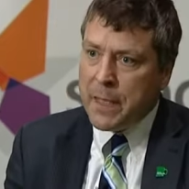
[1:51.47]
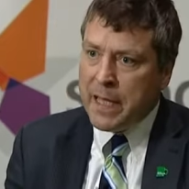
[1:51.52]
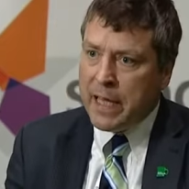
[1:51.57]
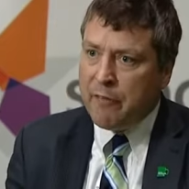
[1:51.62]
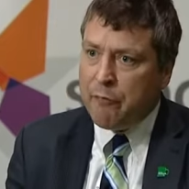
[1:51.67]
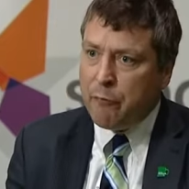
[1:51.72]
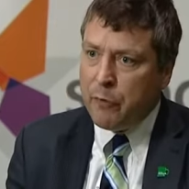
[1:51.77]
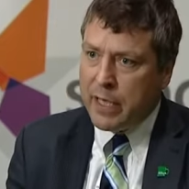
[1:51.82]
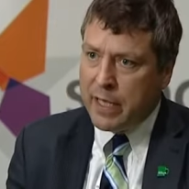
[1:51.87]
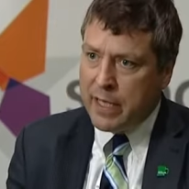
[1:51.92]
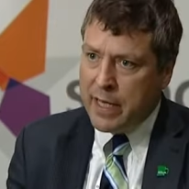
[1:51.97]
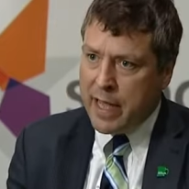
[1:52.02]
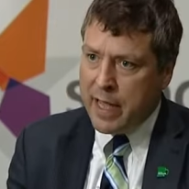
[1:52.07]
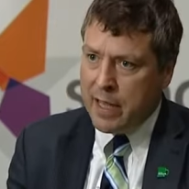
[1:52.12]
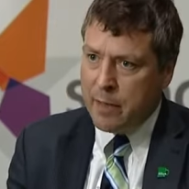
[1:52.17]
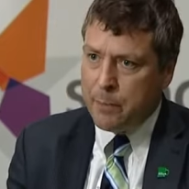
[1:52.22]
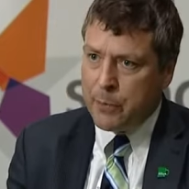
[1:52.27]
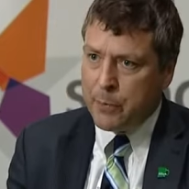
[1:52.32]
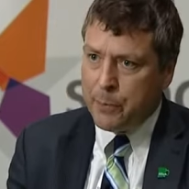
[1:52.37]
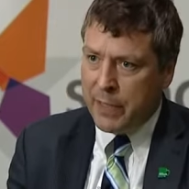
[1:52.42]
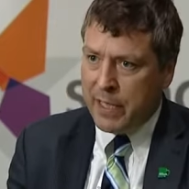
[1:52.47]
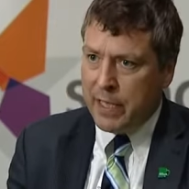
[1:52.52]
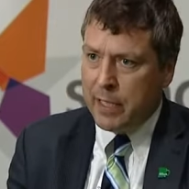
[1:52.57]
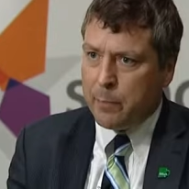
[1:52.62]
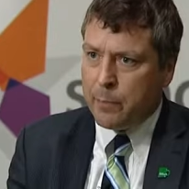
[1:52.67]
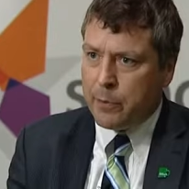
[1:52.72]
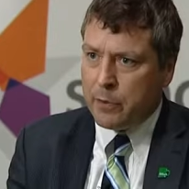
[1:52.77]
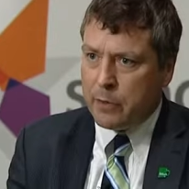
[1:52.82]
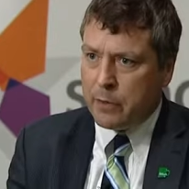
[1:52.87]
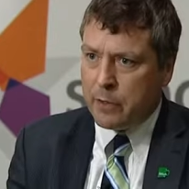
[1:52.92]
If we can help
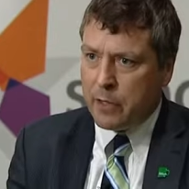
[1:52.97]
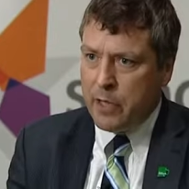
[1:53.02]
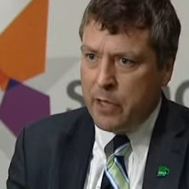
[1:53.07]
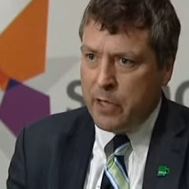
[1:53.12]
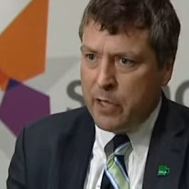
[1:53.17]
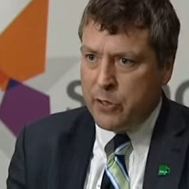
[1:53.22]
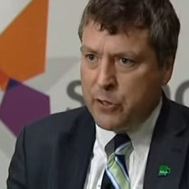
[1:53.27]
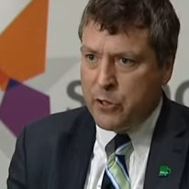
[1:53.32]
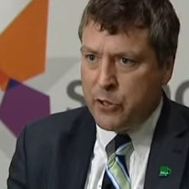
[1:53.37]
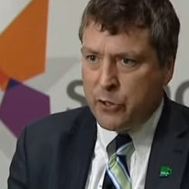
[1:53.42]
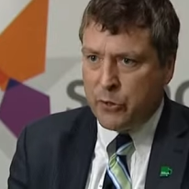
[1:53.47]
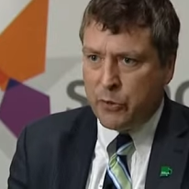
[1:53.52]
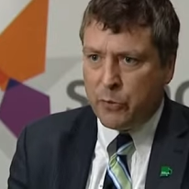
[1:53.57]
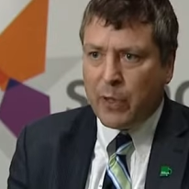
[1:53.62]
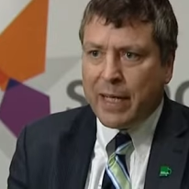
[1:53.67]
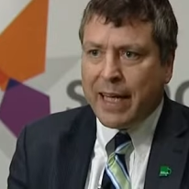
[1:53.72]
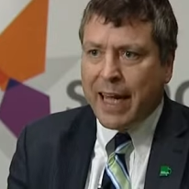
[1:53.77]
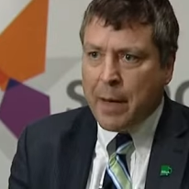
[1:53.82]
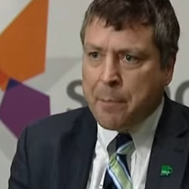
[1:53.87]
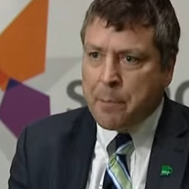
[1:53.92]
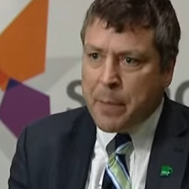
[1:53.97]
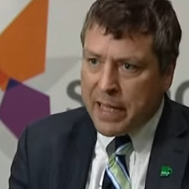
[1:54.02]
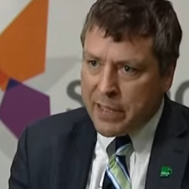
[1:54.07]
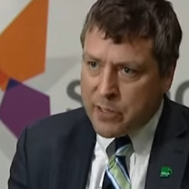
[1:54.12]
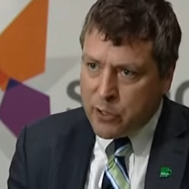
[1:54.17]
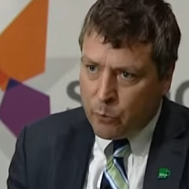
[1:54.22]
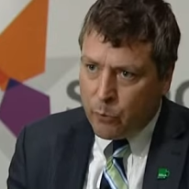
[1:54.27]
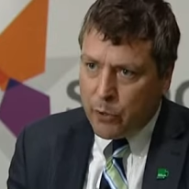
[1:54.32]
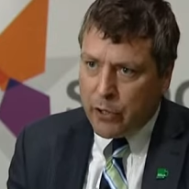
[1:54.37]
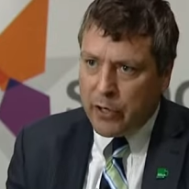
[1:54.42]
people to get back
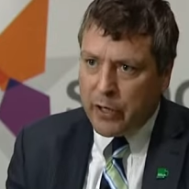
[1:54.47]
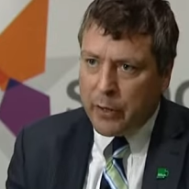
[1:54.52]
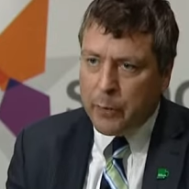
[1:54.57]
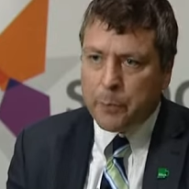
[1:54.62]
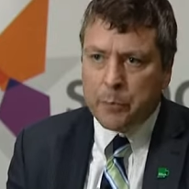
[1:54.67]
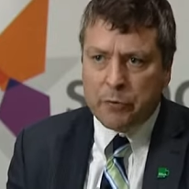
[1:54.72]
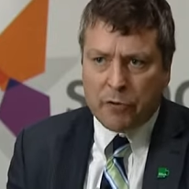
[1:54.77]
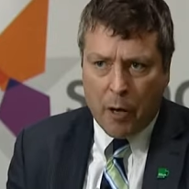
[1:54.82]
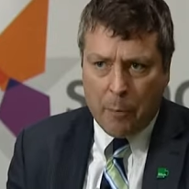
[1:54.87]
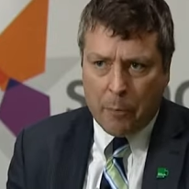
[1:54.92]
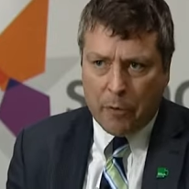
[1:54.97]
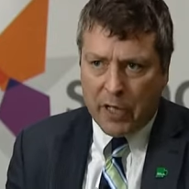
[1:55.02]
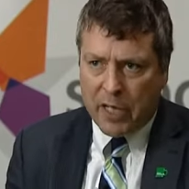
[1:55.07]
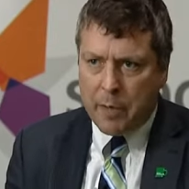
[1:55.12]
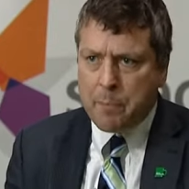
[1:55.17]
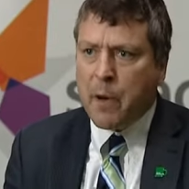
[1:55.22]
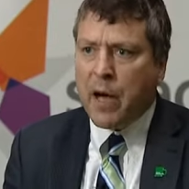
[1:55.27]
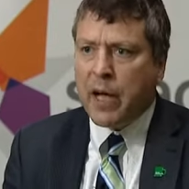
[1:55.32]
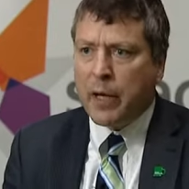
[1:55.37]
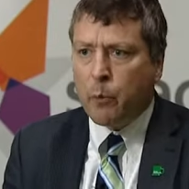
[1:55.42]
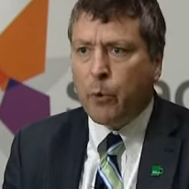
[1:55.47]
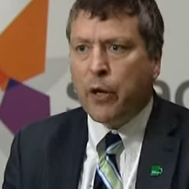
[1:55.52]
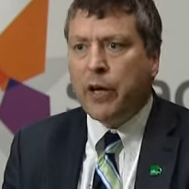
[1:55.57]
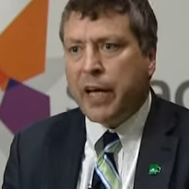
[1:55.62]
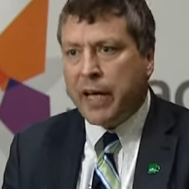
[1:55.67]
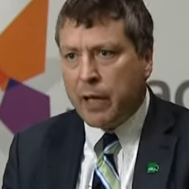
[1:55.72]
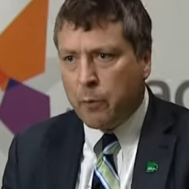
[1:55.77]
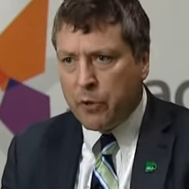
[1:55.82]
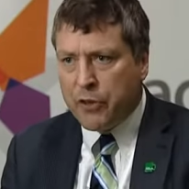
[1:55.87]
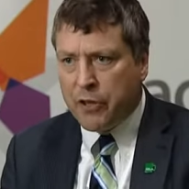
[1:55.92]
to work properly by
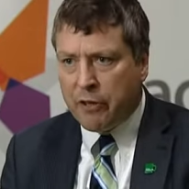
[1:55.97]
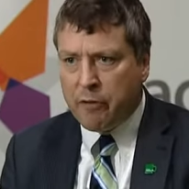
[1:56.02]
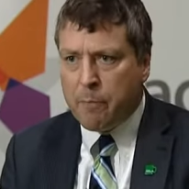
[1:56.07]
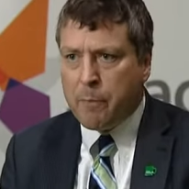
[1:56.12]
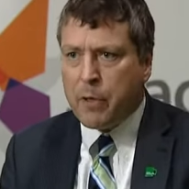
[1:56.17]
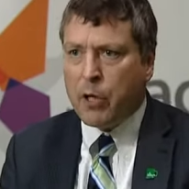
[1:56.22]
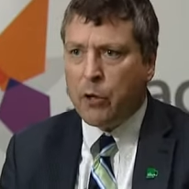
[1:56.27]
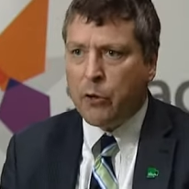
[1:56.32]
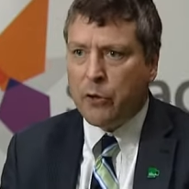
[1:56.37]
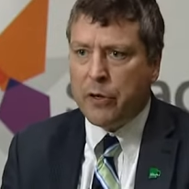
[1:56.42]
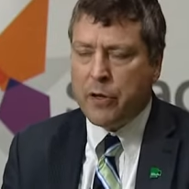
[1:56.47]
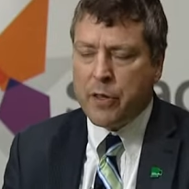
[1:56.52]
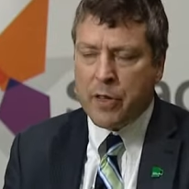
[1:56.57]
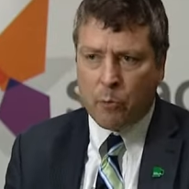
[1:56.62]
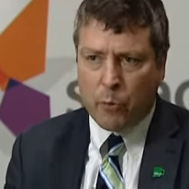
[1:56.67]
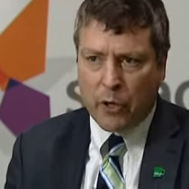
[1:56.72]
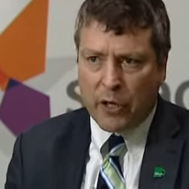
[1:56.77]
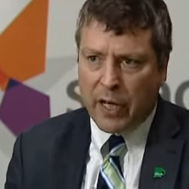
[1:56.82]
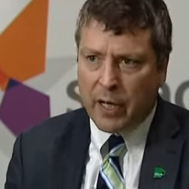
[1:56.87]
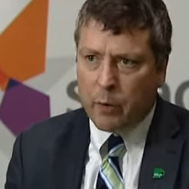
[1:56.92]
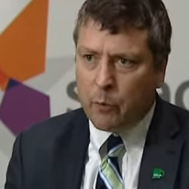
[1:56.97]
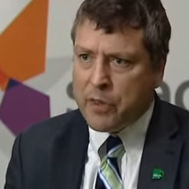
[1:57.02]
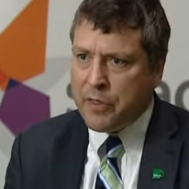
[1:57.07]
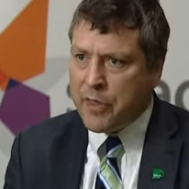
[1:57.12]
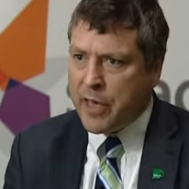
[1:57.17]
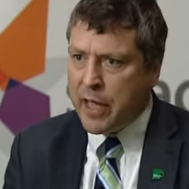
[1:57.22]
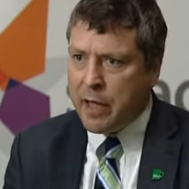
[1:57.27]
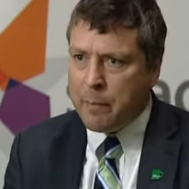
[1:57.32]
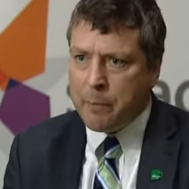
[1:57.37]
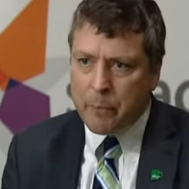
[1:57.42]
working with their employers, working with
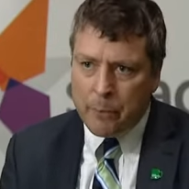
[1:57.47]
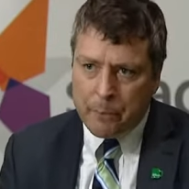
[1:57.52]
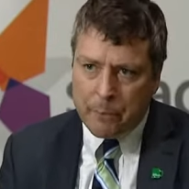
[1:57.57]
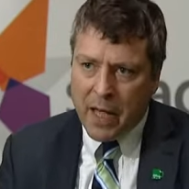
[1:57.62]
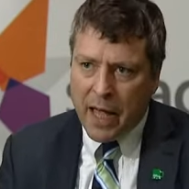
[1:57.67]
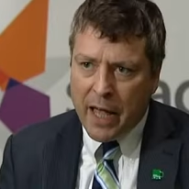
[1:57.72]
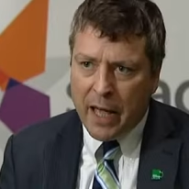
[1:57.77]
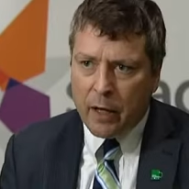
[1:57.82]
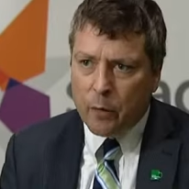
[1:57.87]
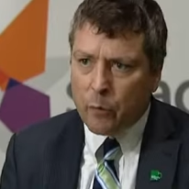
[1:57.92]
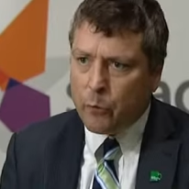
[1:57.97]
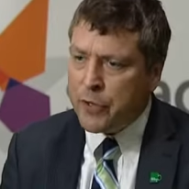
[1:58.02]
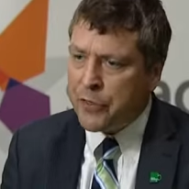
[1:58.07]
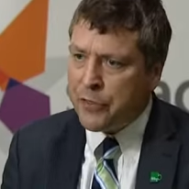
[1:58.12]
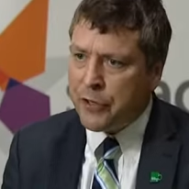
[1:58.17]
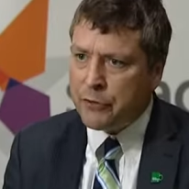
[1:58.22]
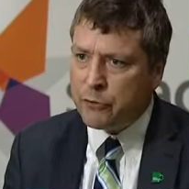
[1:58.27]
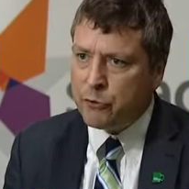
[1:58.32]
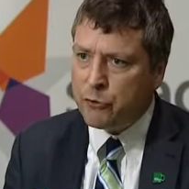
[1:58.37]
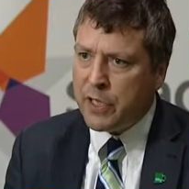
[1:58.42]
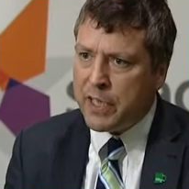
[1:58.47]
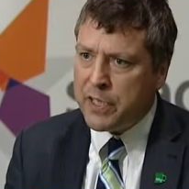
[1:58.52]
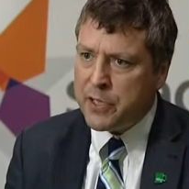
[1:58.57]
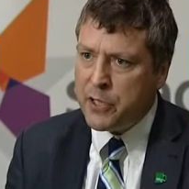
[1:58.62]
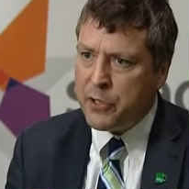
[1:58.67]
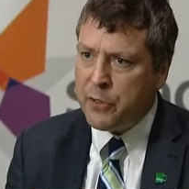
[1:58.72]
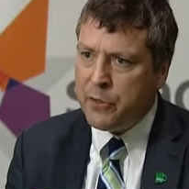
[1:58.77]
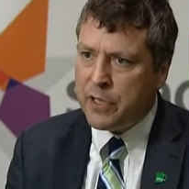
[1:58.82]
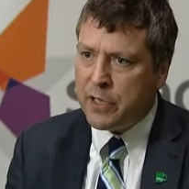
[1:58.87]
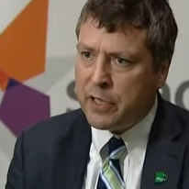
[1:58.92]
them, with their trade
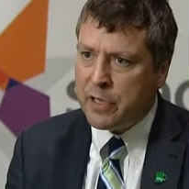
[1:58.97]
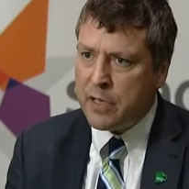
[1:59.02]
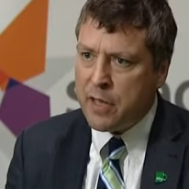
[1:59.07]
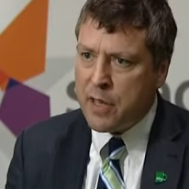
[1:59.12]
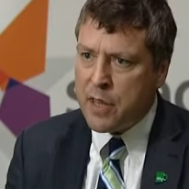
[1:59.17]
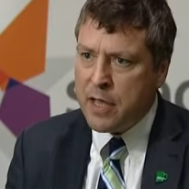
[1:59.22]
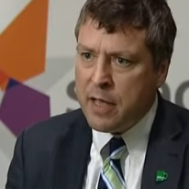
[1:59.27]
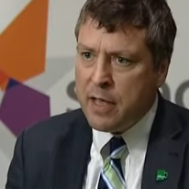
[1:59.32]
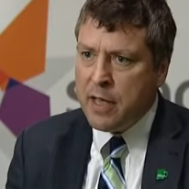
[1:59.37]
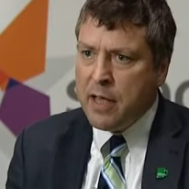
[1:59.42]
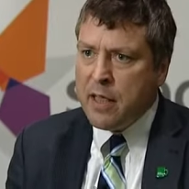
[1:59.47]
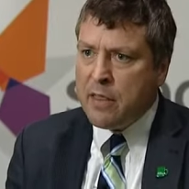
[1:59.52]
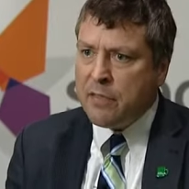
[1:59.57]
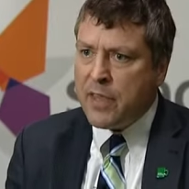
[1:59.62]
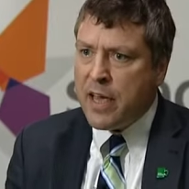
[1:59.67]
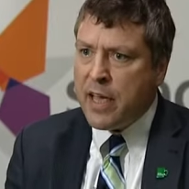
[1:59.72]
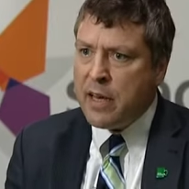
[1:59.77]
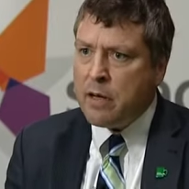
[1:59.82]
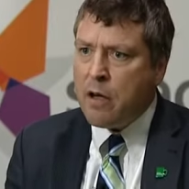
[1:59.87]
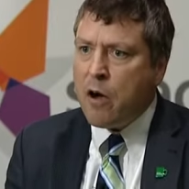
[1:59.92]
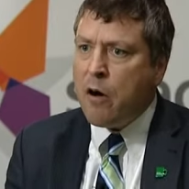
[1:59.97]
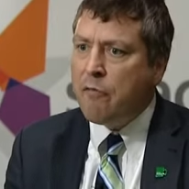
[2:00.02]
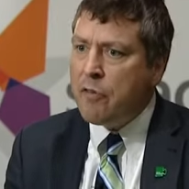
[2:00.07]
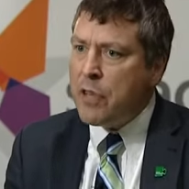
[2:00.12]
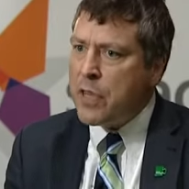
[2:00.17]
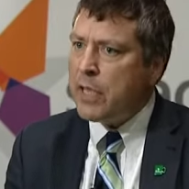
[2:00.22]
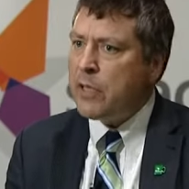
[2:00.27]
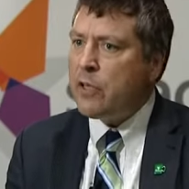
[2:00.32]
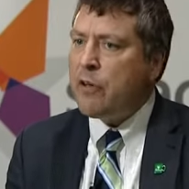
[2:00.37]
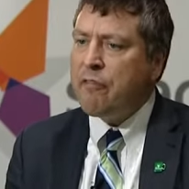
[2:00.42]
unions, then
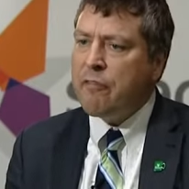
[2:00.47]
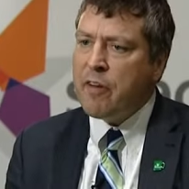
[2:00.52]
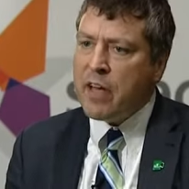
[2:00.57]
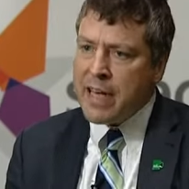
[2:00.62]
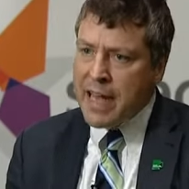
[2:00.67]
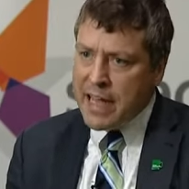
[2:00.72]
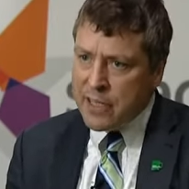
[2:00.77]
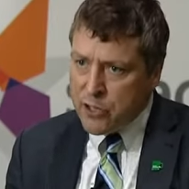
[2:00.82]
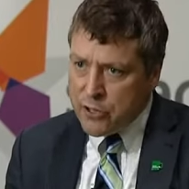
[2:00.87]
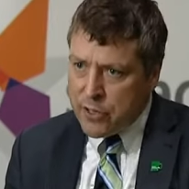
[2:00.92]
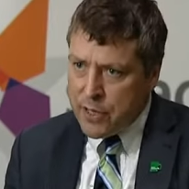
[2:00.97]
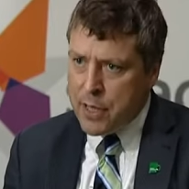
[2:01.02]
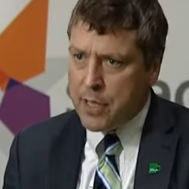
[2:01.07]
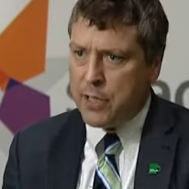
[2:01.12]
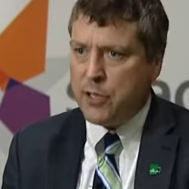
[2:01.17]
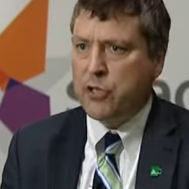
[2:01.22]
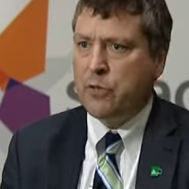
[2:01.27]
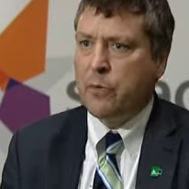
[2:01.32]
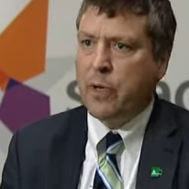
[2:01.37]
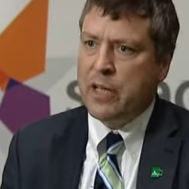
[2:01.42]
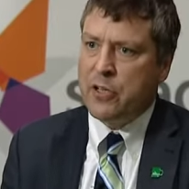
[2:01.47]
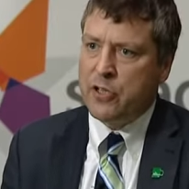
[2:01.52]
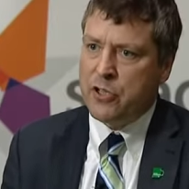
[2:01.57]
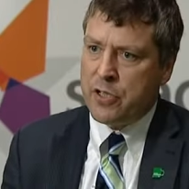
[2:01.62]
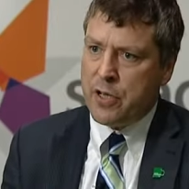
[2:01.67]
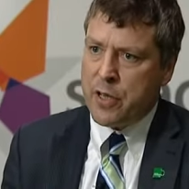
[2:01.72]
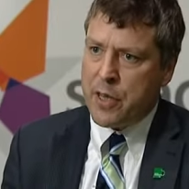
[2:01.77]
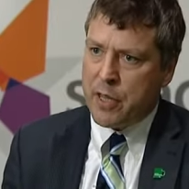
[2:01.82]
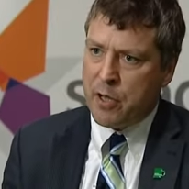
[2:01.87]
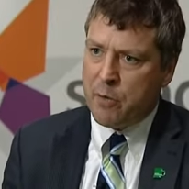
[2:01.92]
obviously their financial
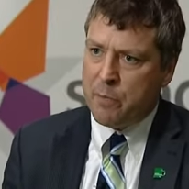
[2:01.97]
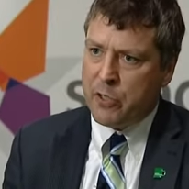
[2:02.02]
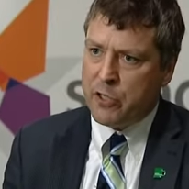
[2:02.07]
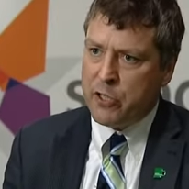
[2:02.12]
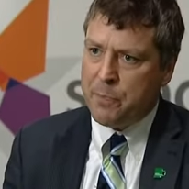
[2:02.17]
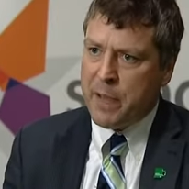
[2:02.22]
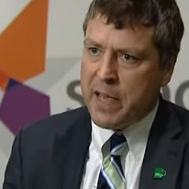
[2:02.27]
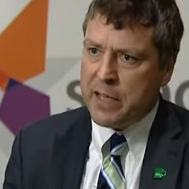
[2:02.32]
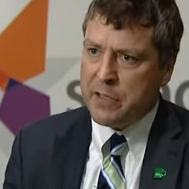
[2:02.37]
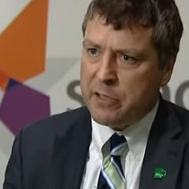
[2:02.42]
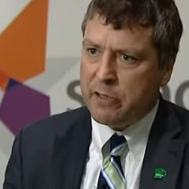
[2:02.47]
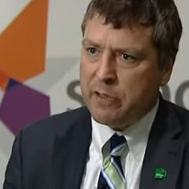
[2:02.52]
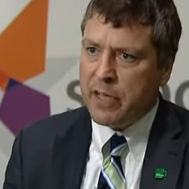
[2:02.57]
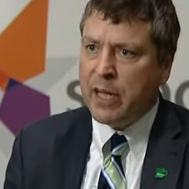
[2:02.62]
situation is so much better,